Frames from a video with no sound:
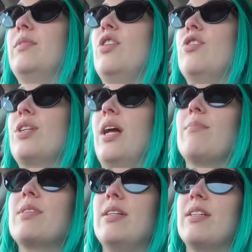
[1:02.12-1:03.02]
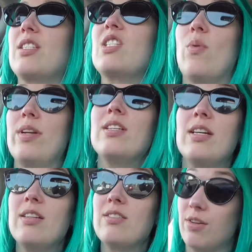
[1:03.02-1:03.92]
Usually I'm sitting here
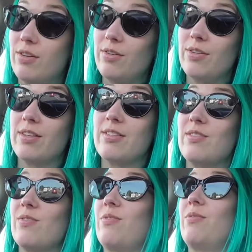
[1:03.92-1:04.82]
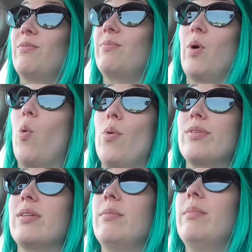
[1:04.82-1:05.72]
squinting, so this is
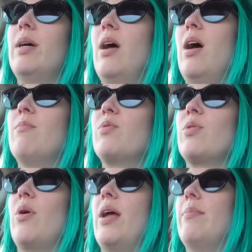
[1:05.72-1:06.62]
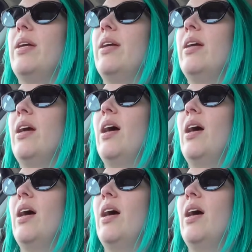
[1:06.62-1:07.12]
awesome. I'm so happy.